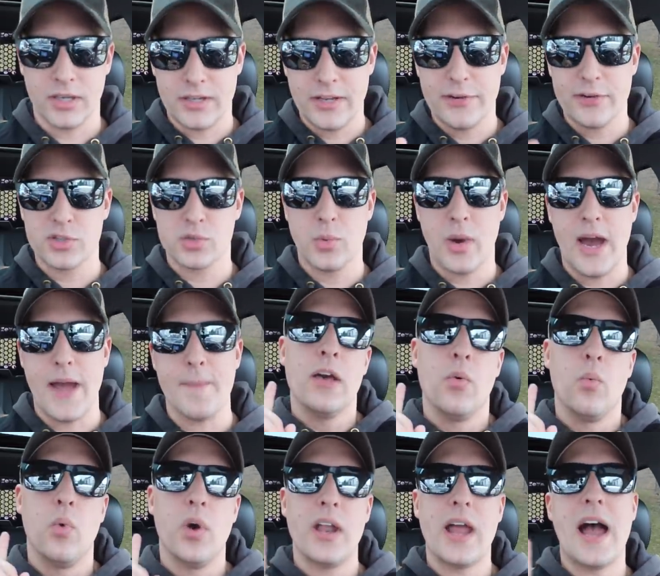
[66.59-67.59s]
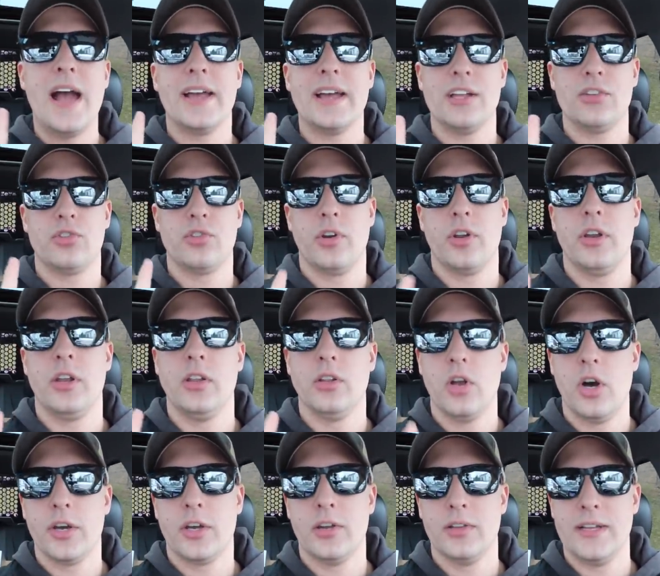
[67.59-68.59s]
And here's why. What I got started in
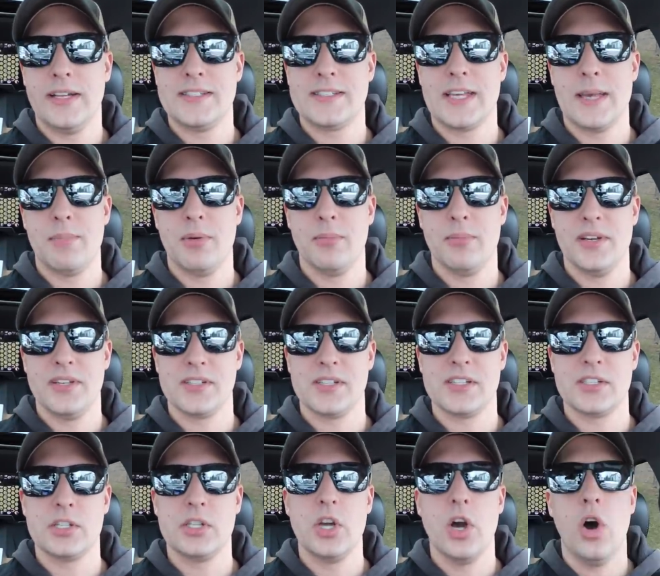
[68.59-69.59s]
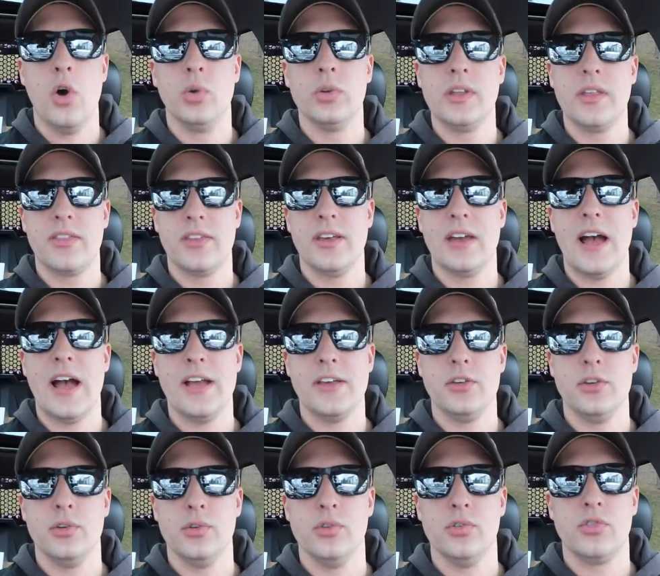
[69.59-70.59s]
lawn care landscaping business, the only thing I
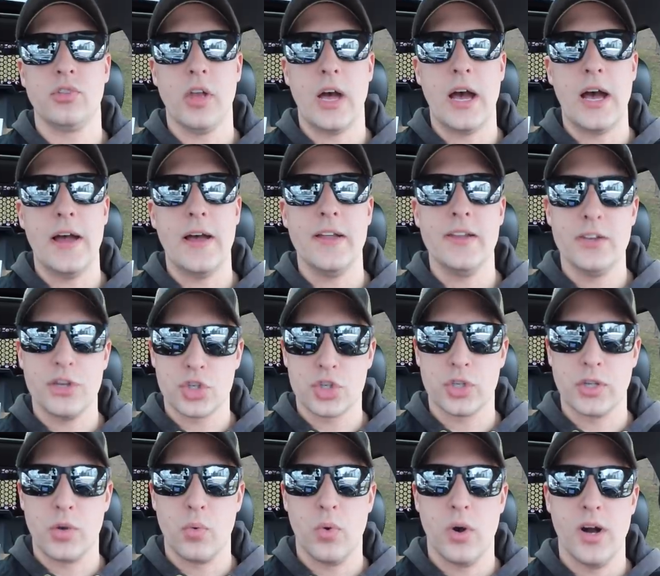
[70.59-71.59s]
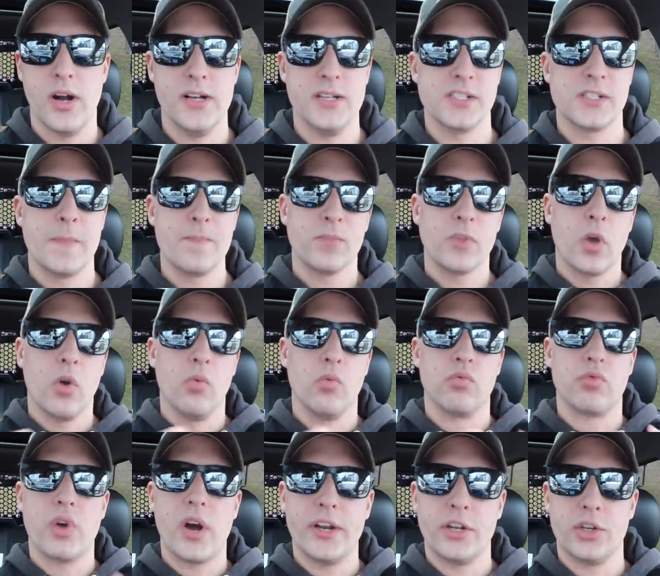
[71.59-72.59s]
used uh, initially was
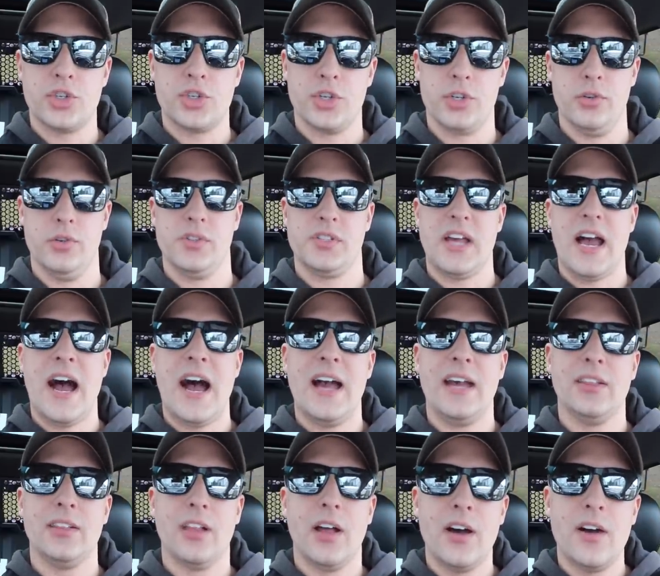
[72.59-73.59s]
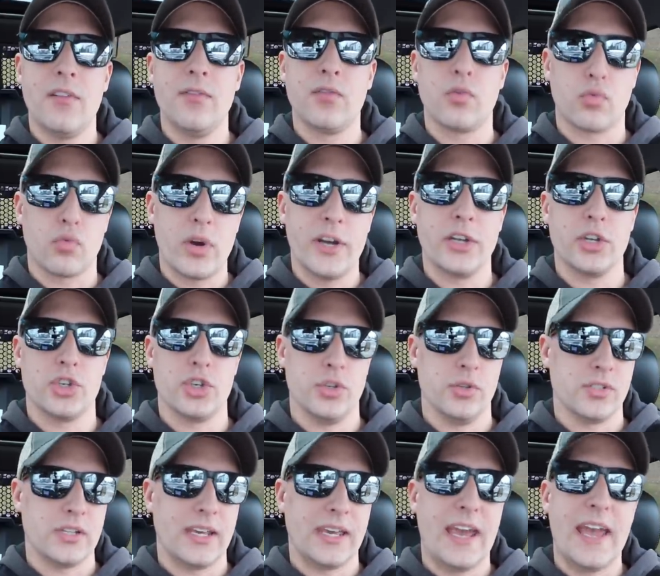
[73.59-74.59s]
running shoes. I love running
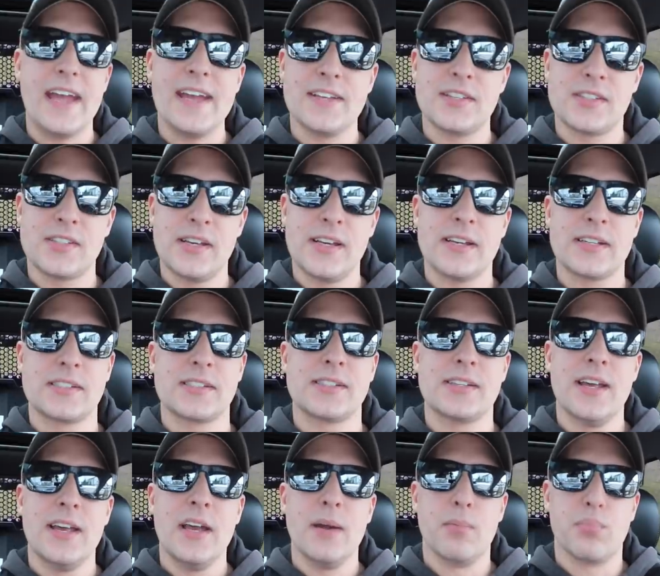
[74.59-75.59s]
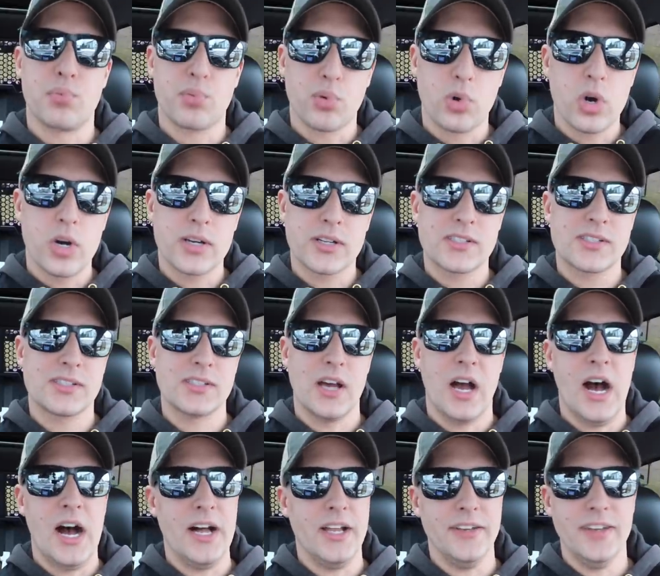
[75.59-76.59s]
shoes like Asics, Brooks,
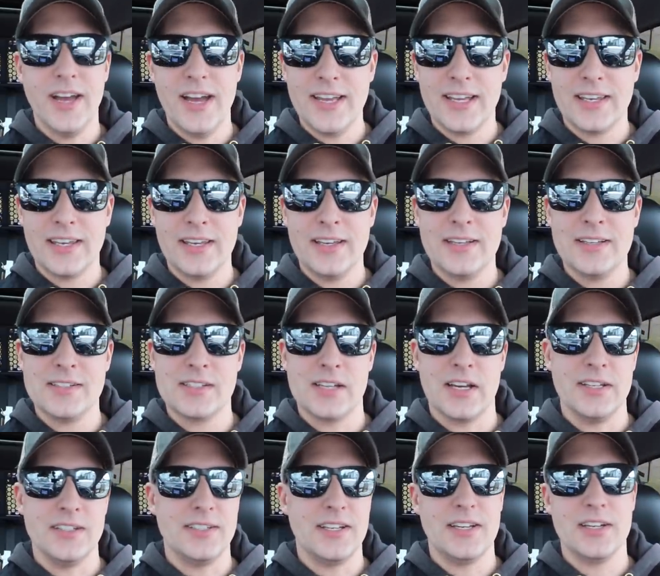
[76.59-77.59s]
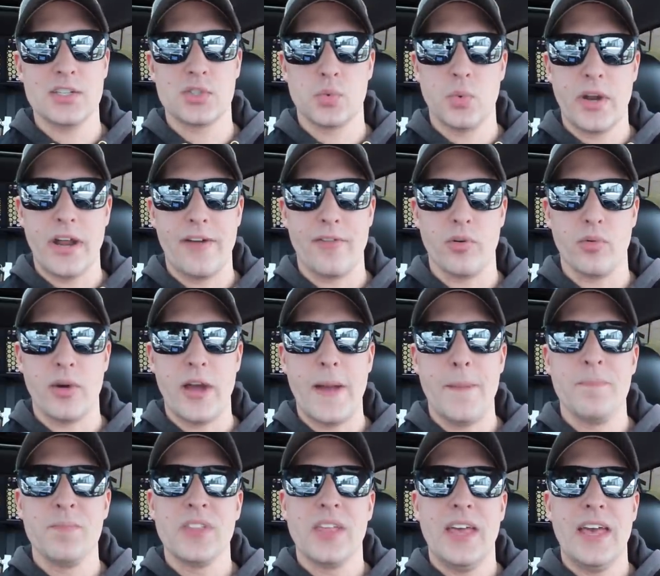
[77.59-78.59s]
uh, Nikes, Adidas, whatever, right?